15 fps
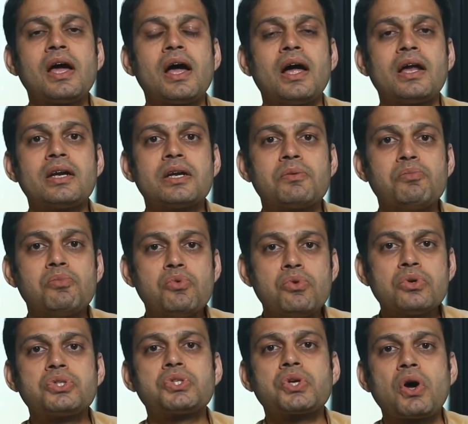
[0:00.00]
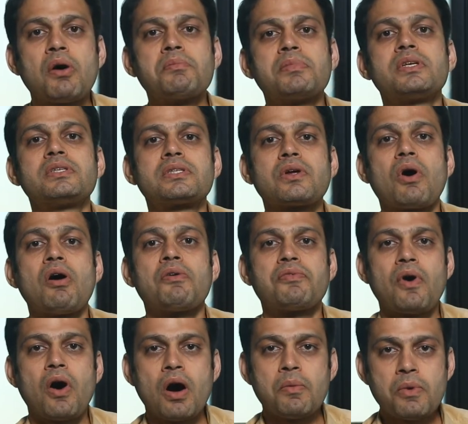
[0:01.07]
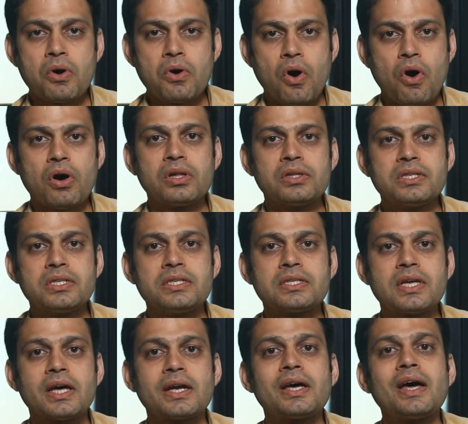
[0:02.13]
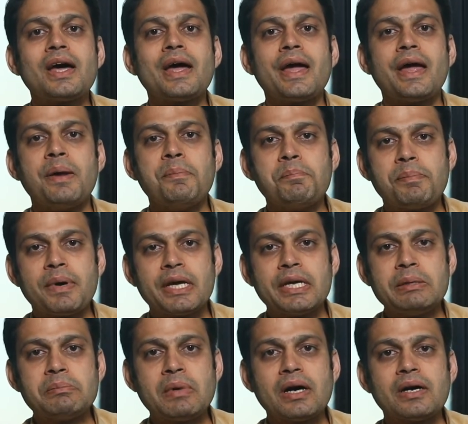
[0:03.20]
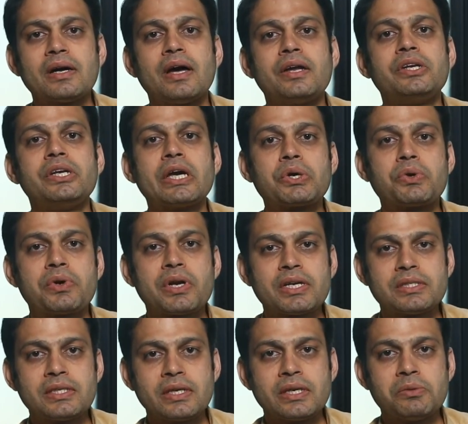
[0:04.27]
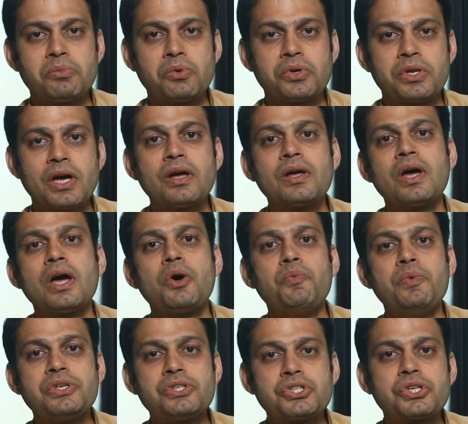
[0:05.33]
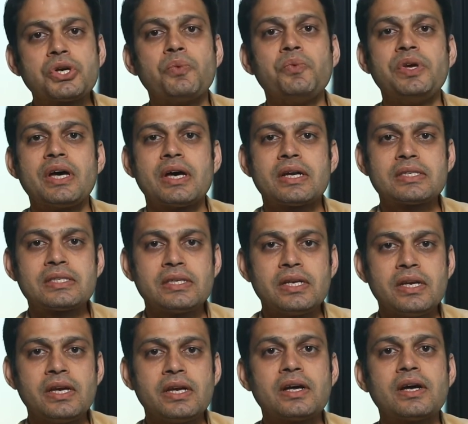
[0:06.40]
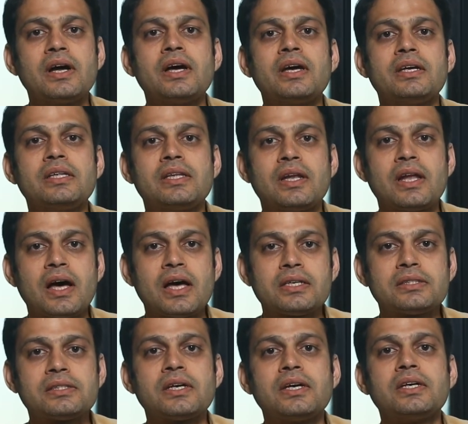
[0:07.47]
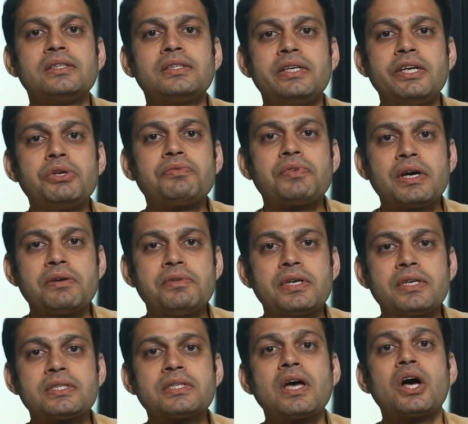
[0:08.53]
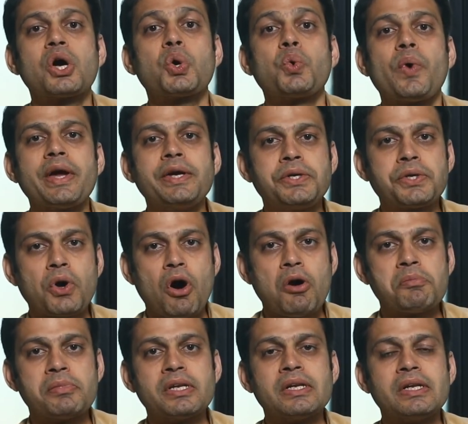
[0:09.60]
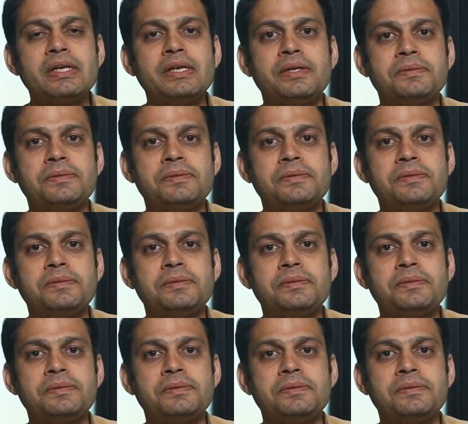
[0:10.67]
and most commonest of among all these are empyema and necrotizing pneumonia, which we are seeing in the last 3 to 5 years quite commonly.